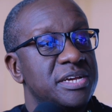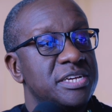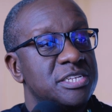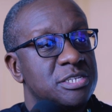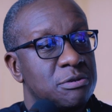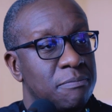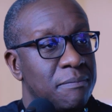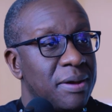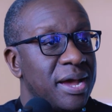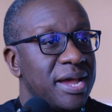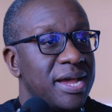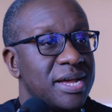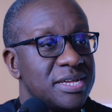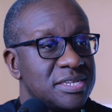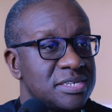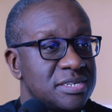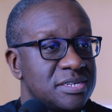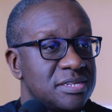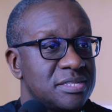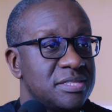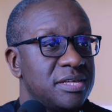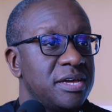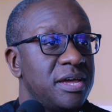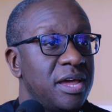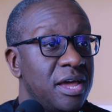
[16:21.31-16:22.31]
is
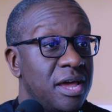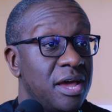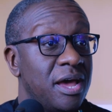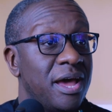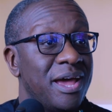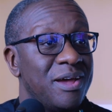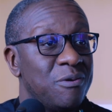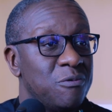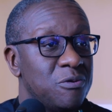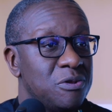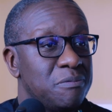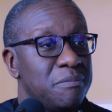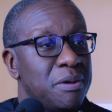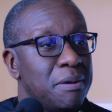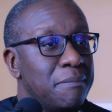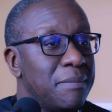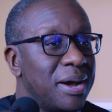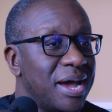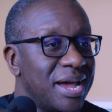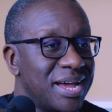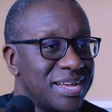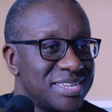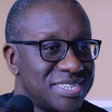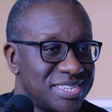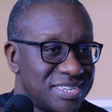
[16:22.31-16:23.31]
biased, the AI will be
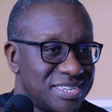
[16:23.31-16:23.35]
biased.